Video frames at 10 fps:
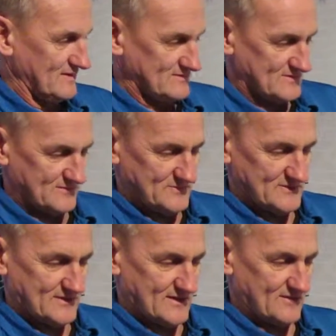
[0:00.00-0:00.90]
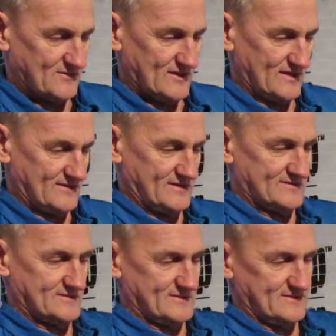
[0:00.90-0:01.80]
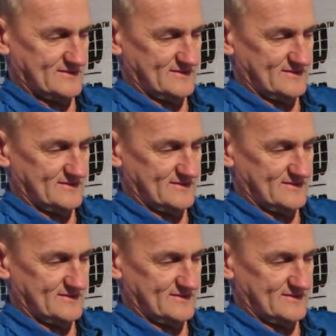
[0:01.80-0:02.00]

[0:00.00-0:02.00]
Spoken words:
So I'm just going to go like this.